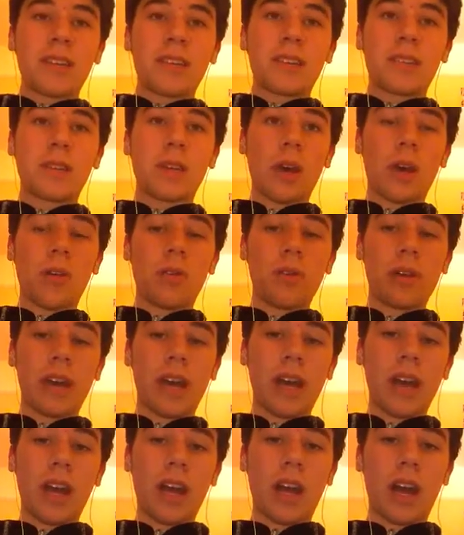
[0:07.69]
So
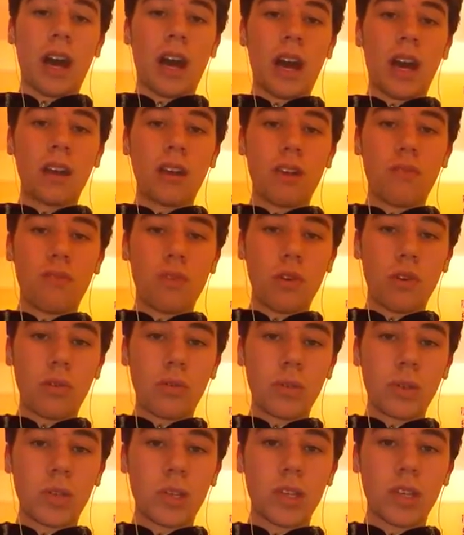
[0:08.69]
here are the
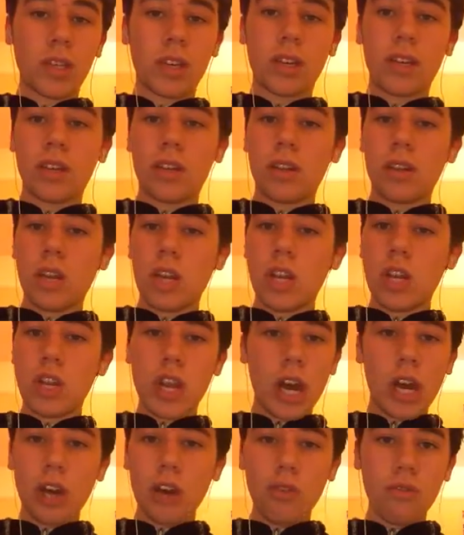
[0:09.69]
rules.
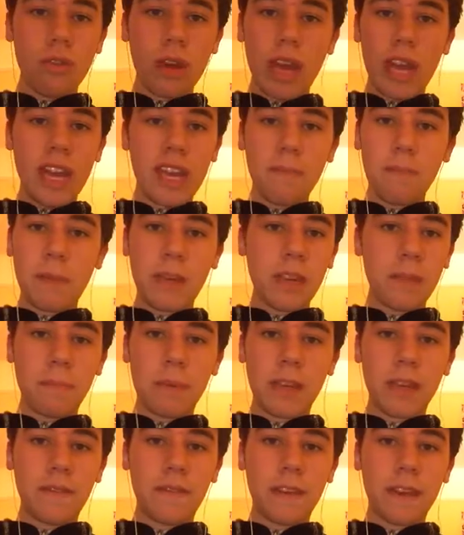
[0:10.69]
No
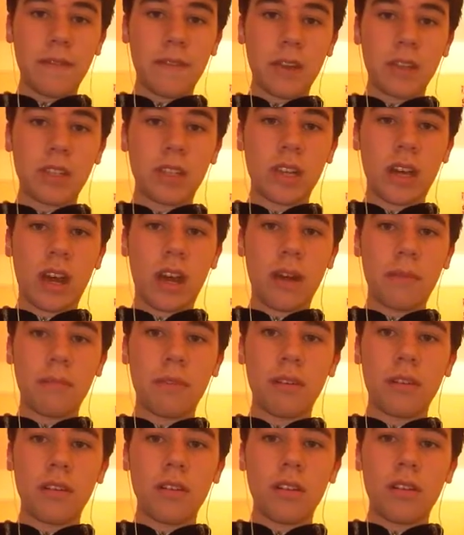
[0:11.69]
ABP fever
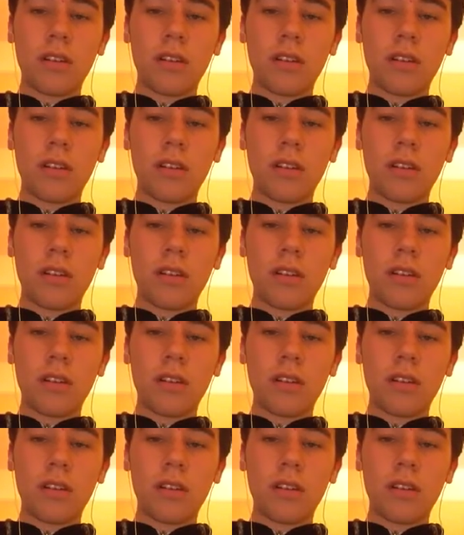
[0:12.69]
time.